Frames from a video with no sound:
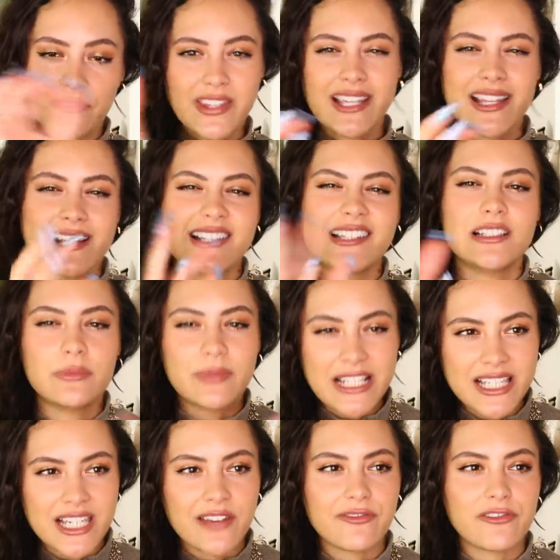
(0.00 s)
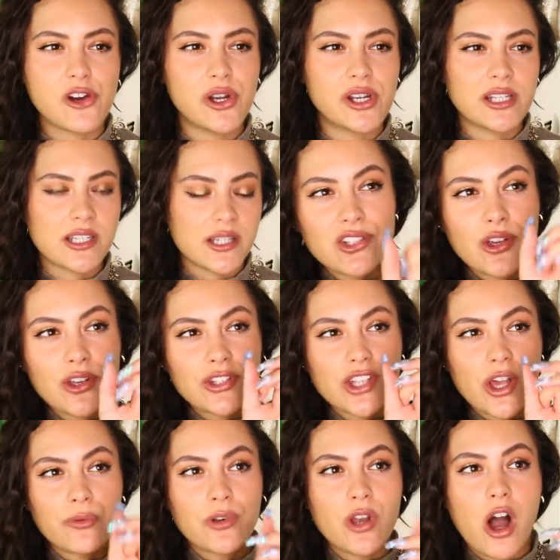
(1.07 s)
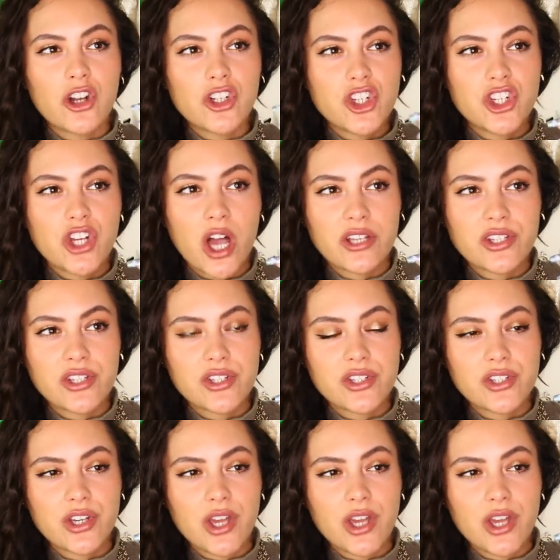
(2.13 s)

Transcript: I think that's a little bit different. It's also not just